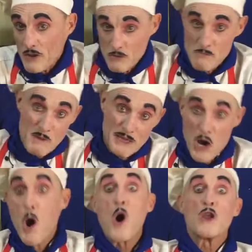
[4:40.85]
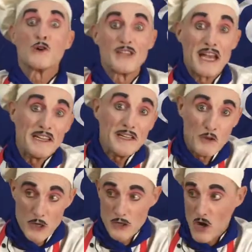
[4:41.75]
your mommy or your daddy
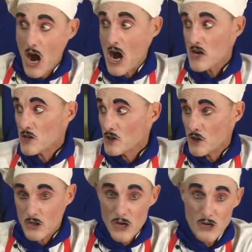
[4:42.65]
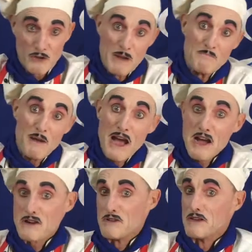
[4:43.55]
or your uncle or your
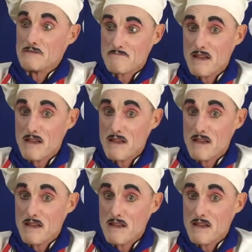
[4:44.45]
grandpa or